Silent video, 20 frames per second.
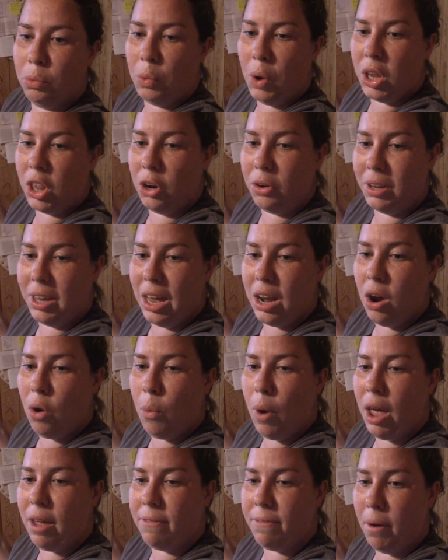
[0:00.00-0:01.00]
Riddler, get
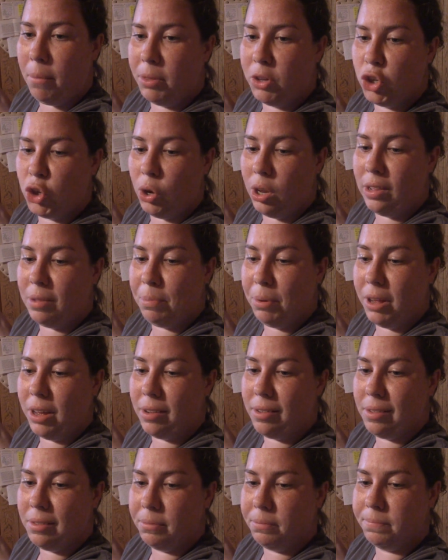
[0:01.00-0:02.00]
away from the treats,
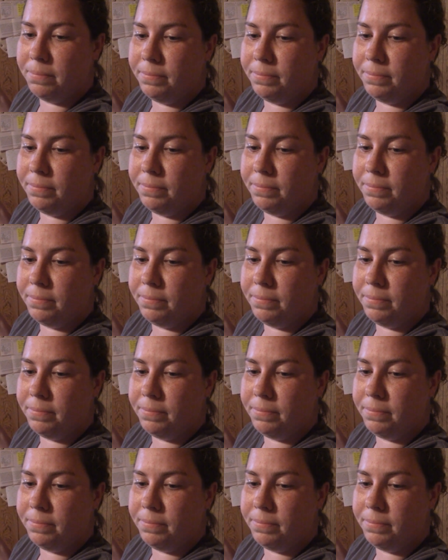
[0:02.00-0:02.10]
please.